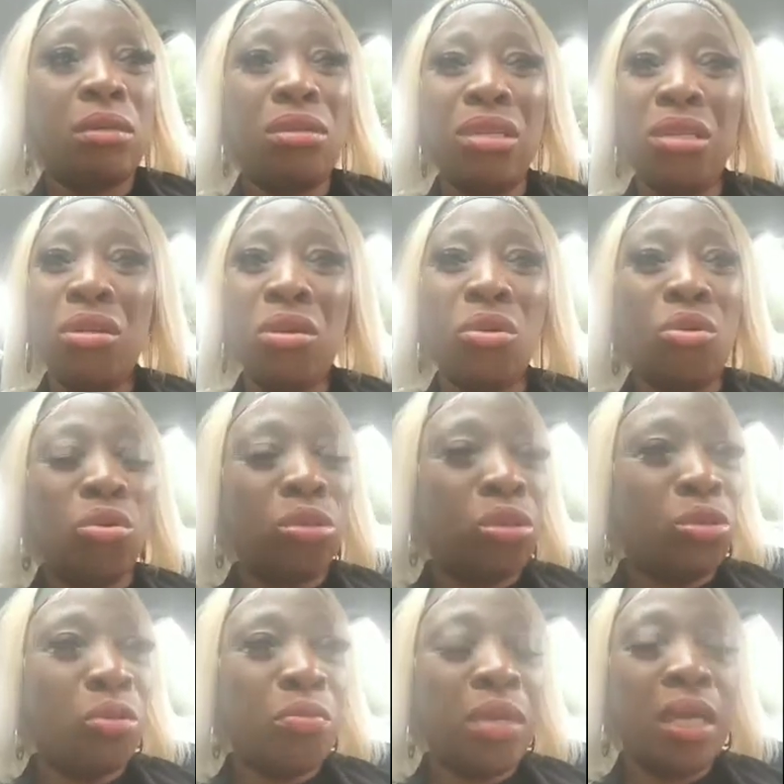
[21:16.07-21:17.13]
you know,
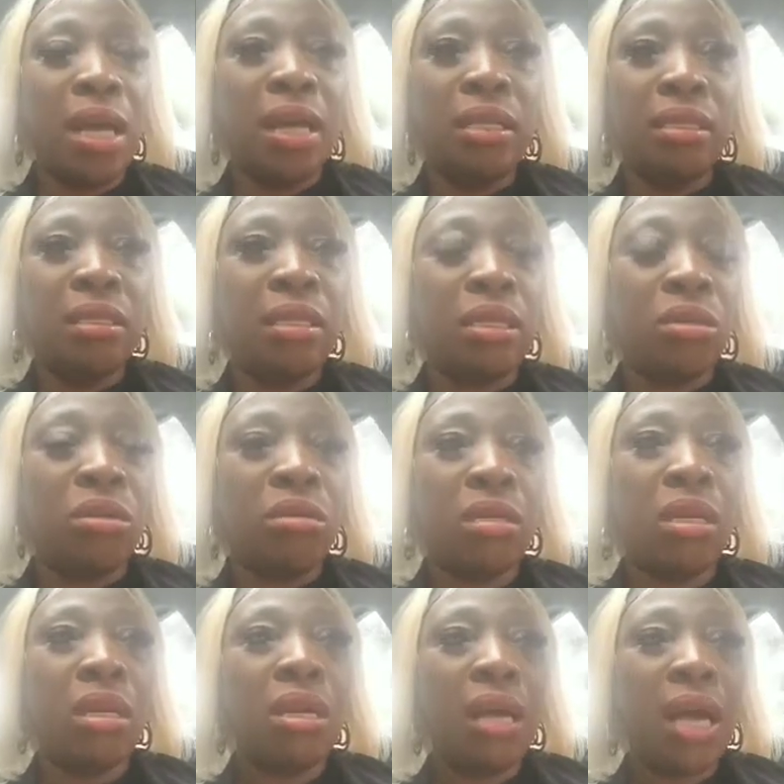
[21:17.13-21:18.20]
good to me and, you
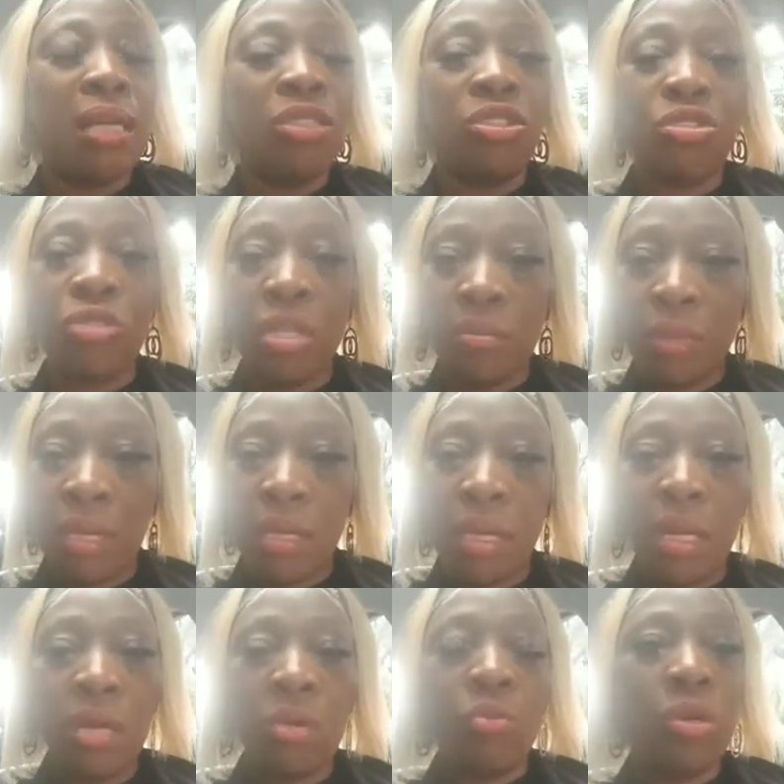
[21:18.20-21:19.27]
know, and treat me
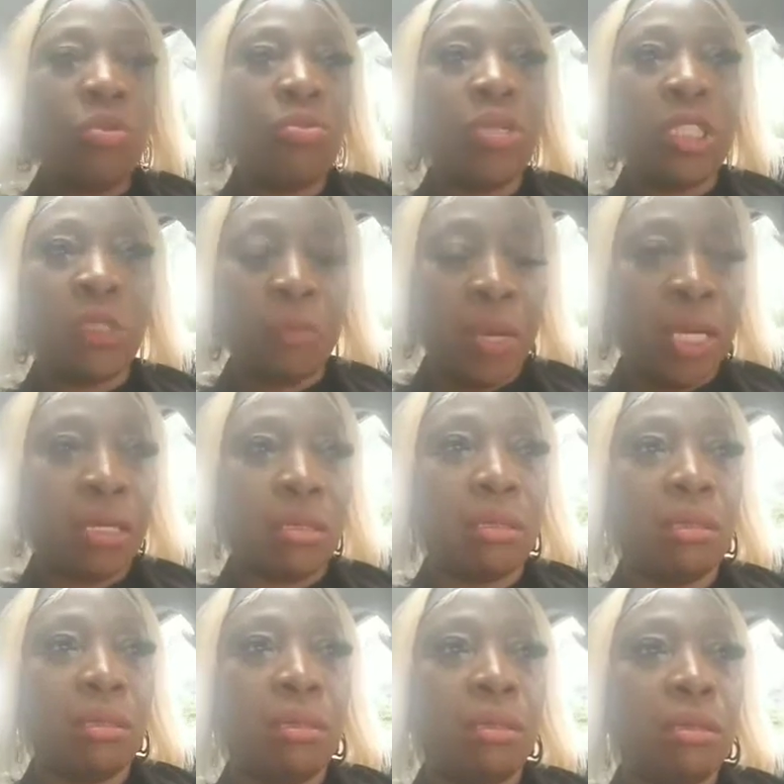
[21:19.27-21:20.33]
with respect.
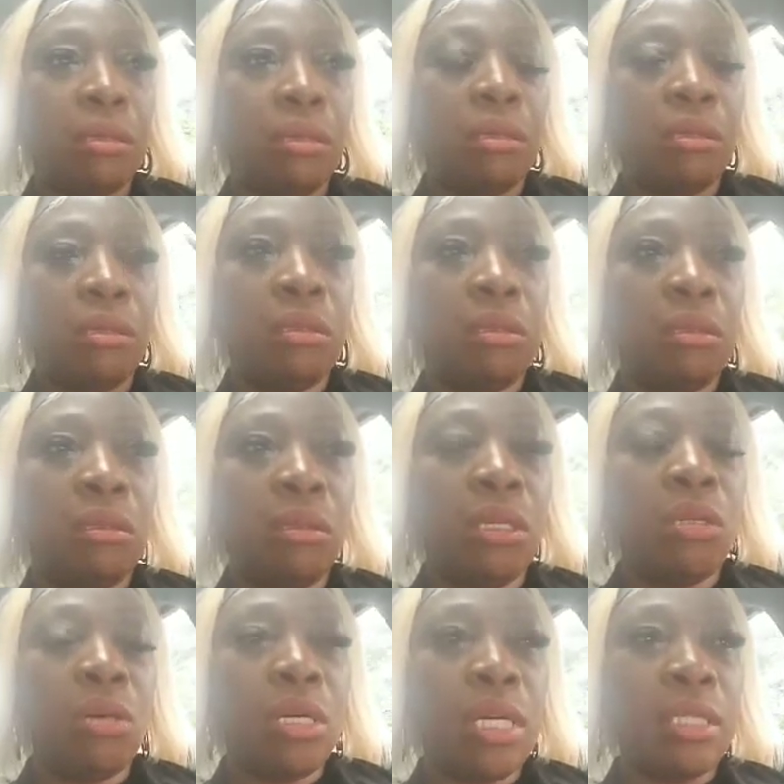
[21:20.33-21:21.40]

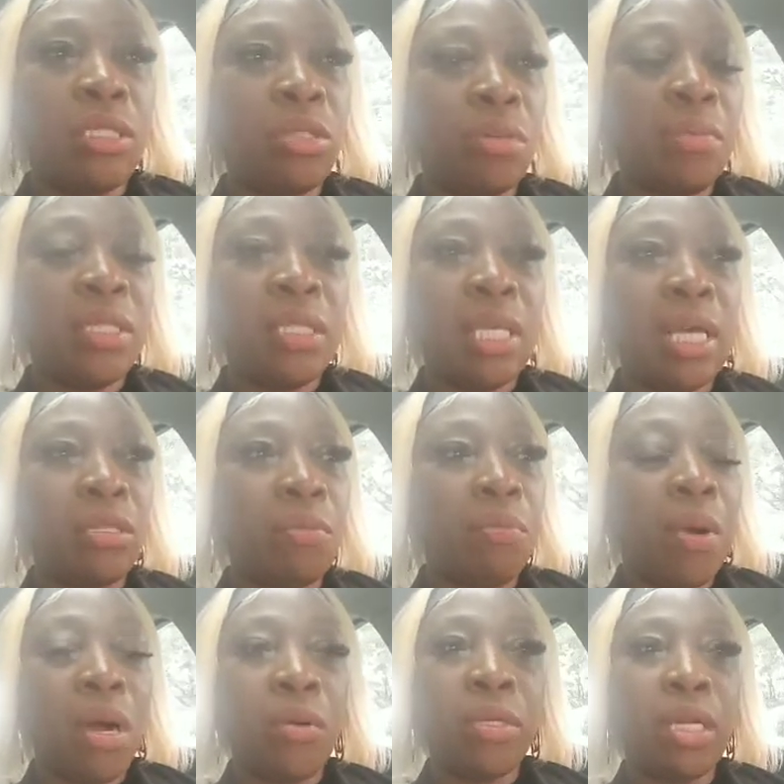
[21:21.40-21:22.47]
You know, so me start to
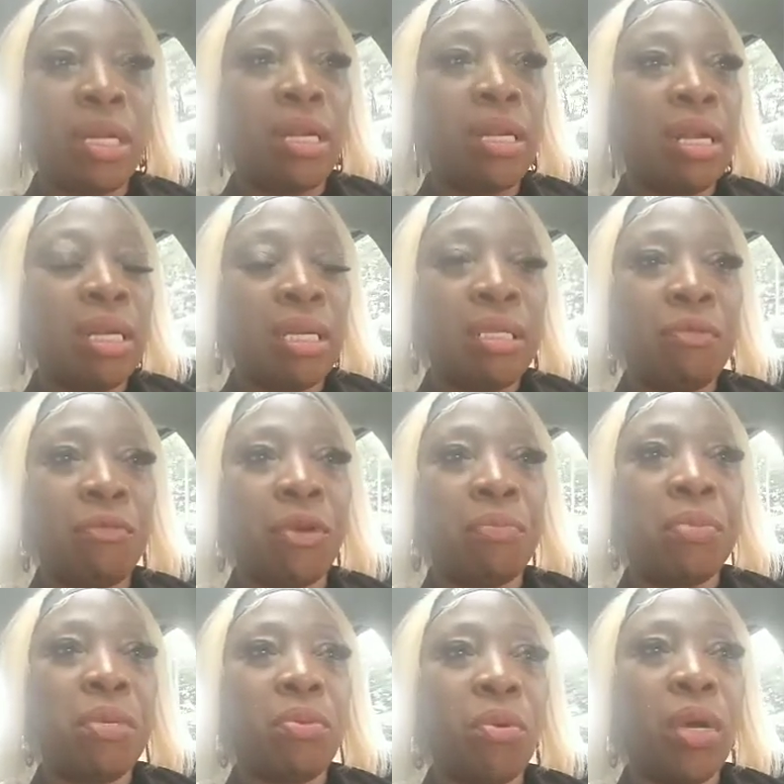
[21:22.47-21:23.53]
par with a lot of
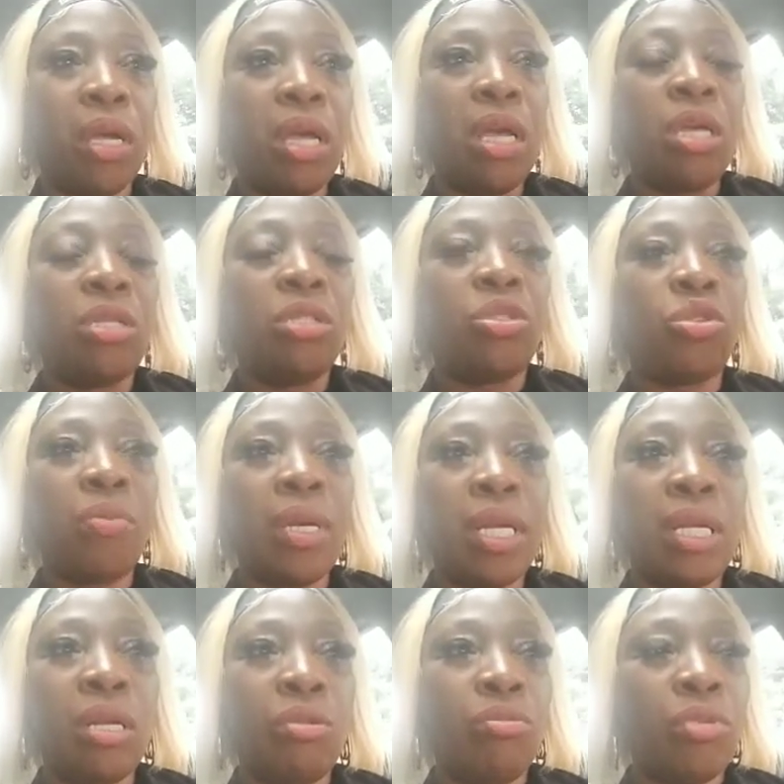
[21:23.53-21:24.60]
different people where show me a
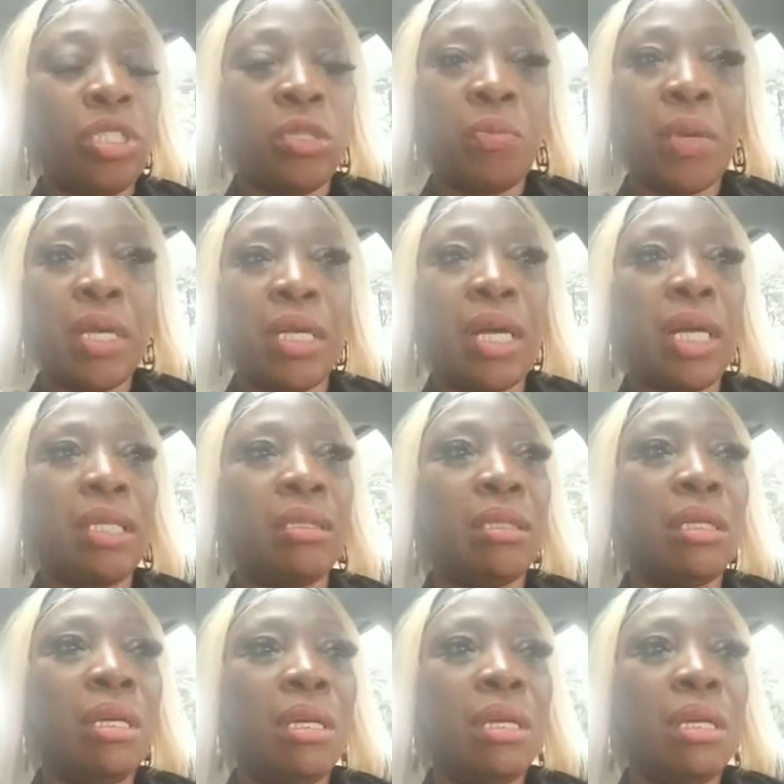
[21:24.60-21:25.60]
lot of respect. And